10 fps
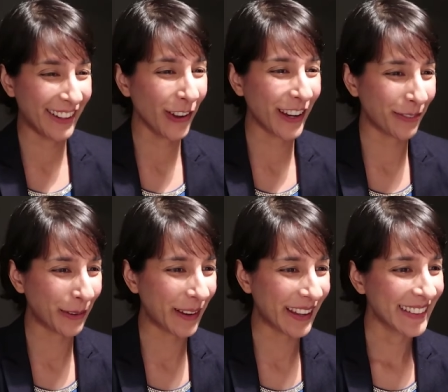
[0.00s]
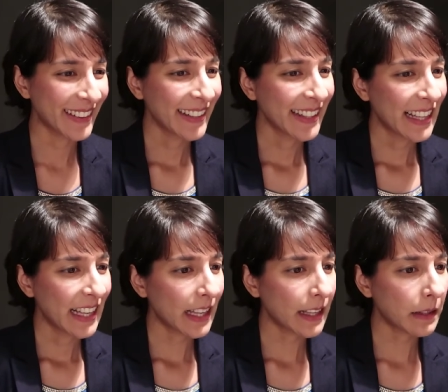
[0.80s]
not everywhere.
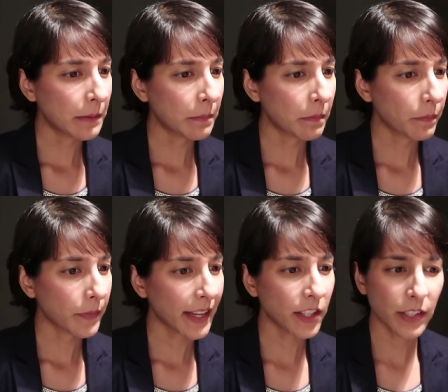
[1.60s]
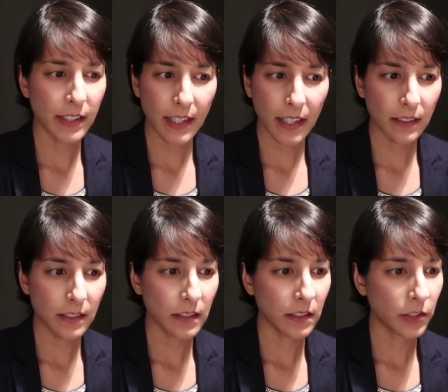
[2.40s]
Um, ancient
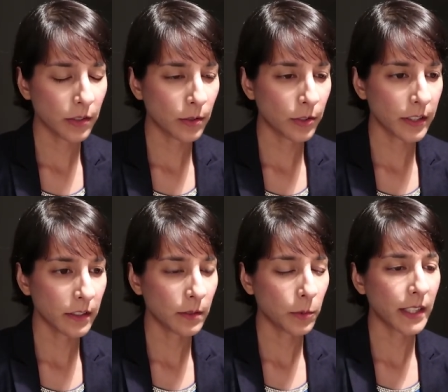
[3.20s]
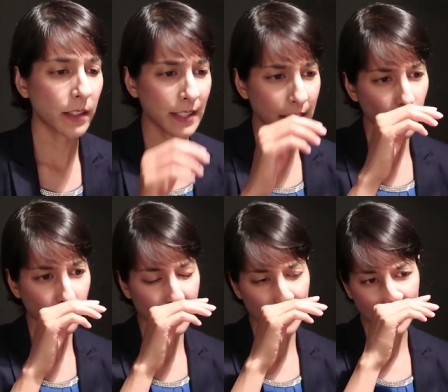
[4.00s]
texts, children, what else?
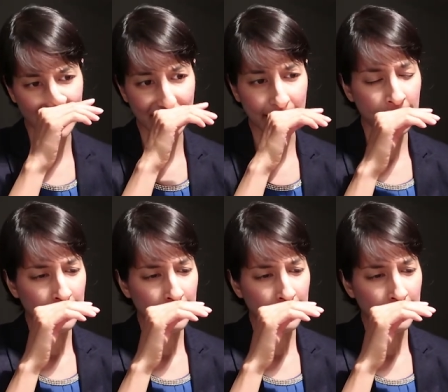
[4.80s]
Self study.